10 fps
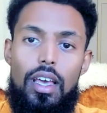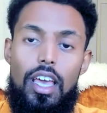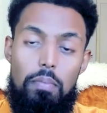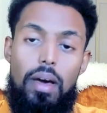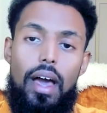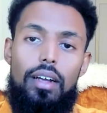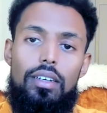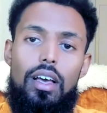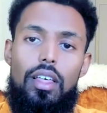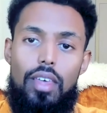
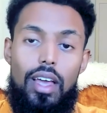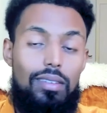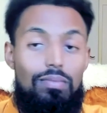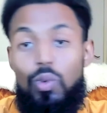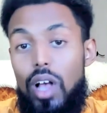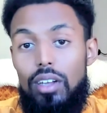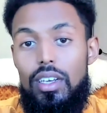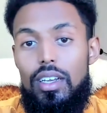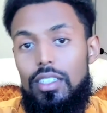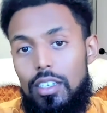impact that we all
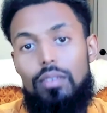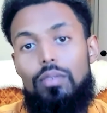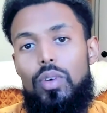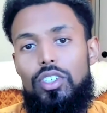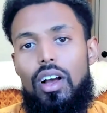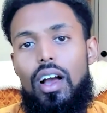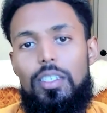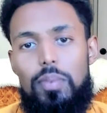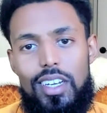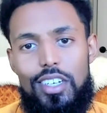need to reach our
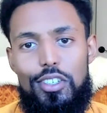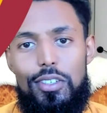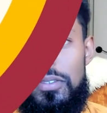highest potential.